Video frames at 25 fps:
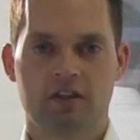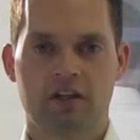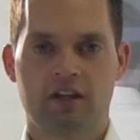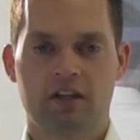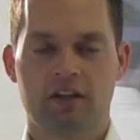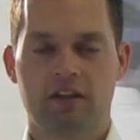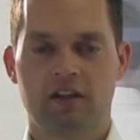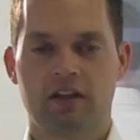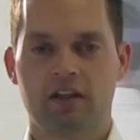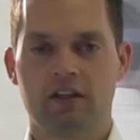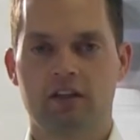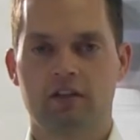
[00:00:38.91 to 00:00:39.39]
And
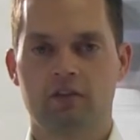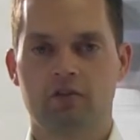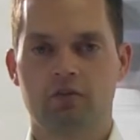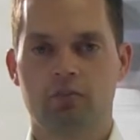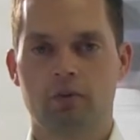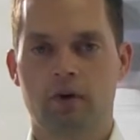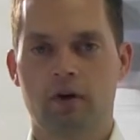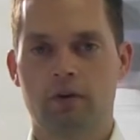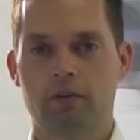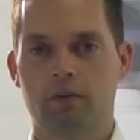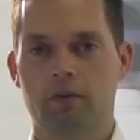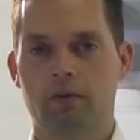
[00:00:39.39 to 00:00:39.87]
I think that's
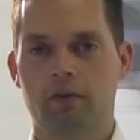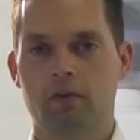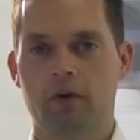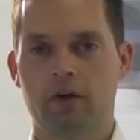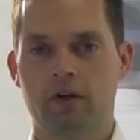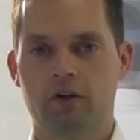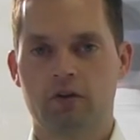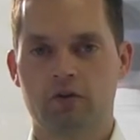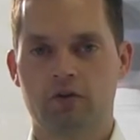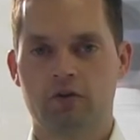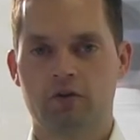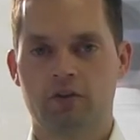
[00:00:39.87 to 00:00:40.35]
probably
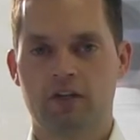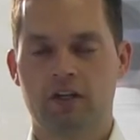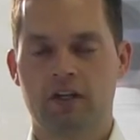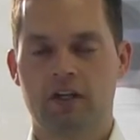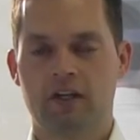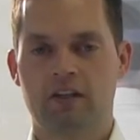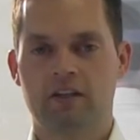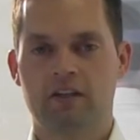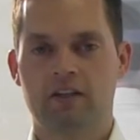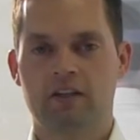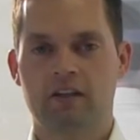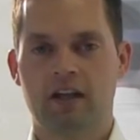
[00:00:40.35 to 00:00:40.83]
what you're
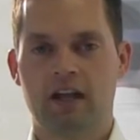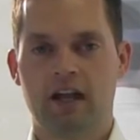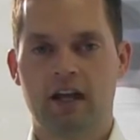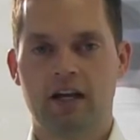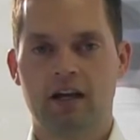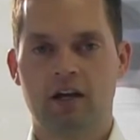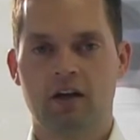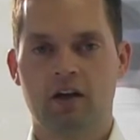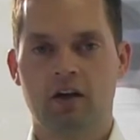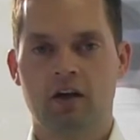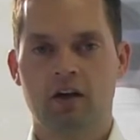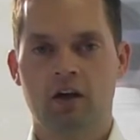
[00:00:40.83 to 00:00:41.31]
seeing in the
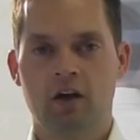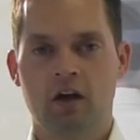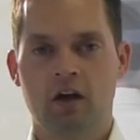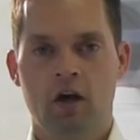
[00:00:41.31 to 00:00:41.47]
data.